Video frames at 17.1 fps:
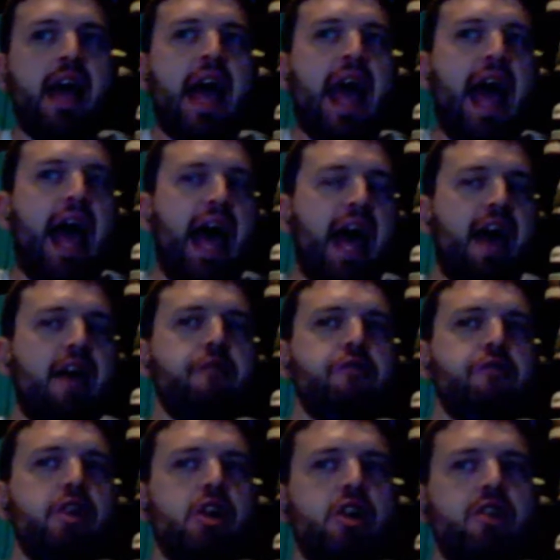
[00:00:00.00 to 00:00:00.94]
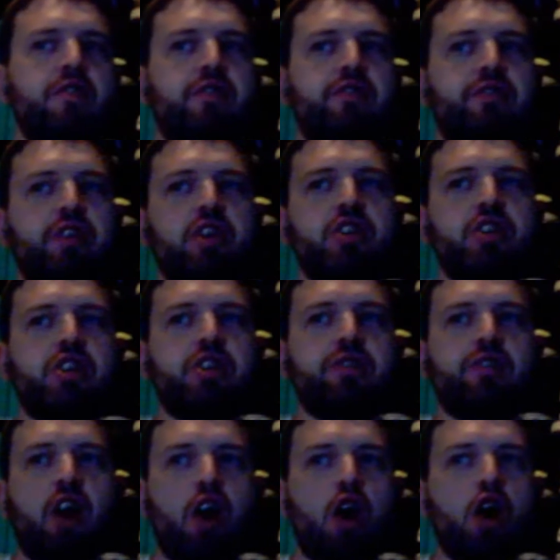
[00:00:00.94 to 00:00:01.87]
Every other version
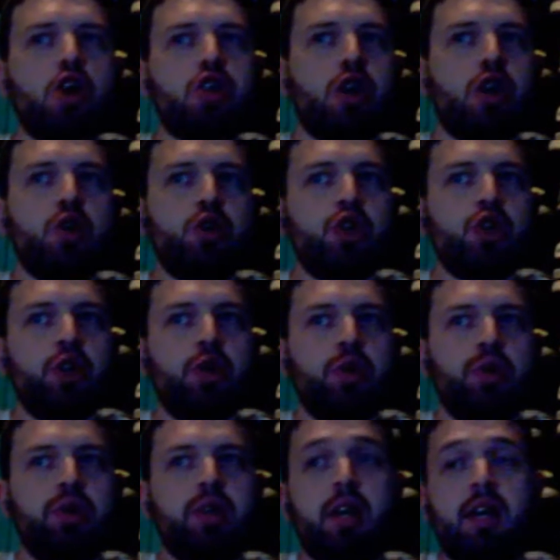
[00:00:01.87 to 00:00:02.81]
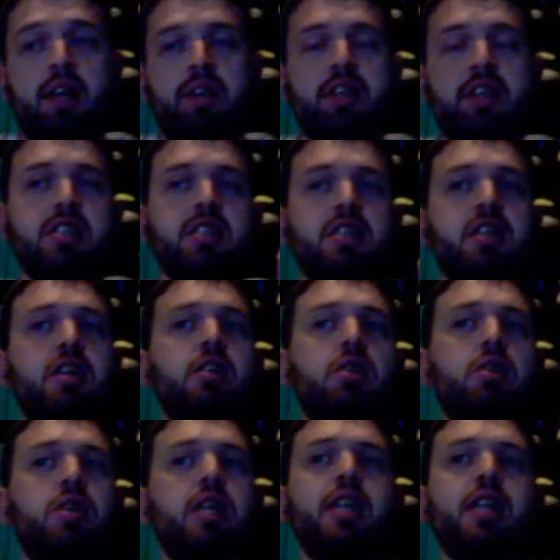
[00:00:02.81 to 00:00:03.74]
of auto-tune, this is
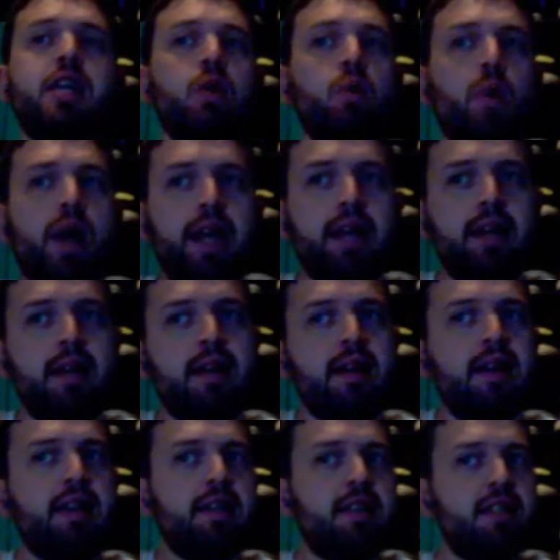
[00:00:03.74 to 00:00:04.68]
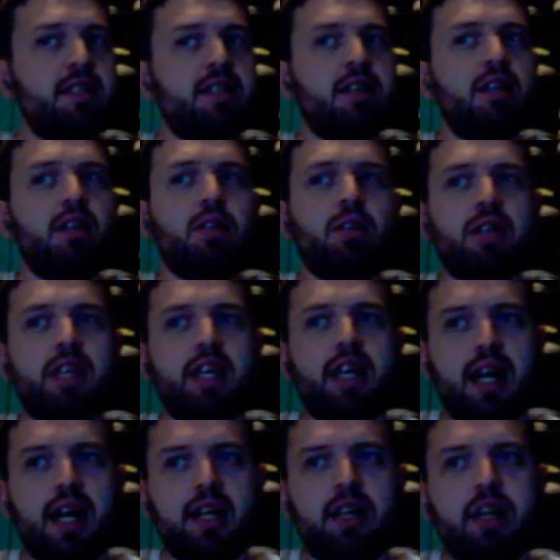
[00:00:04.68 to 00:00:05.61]
including Lil Wayne, this is including
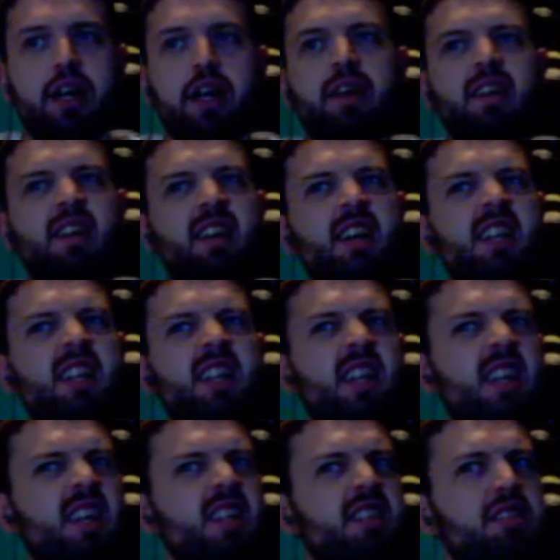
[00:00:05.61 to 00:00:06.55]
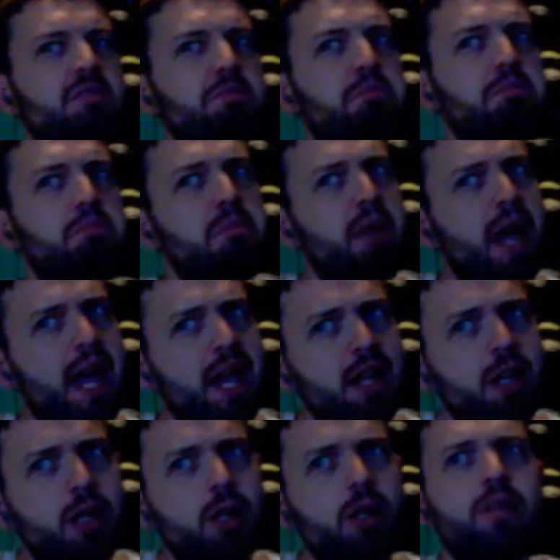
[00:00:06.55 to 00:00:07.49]
Kanye, this may
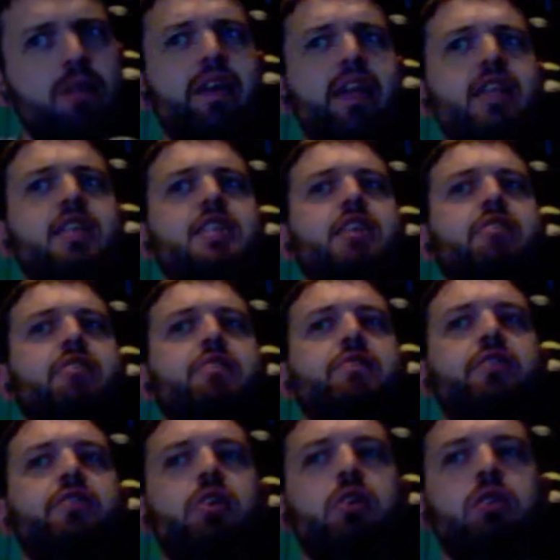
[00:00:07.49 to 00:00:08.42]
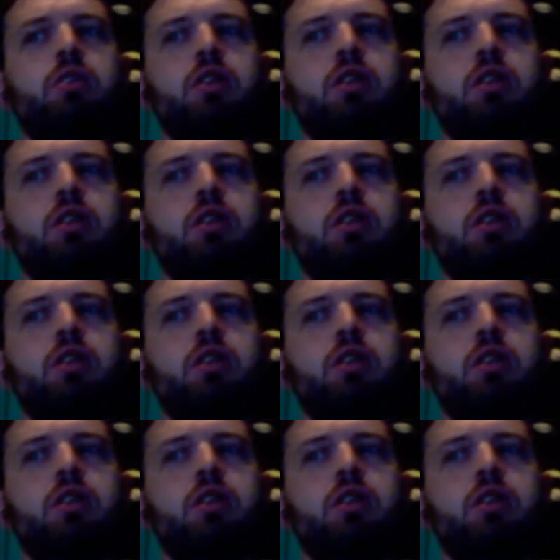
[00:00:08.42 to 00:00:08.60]
include Avenged Sevenfold,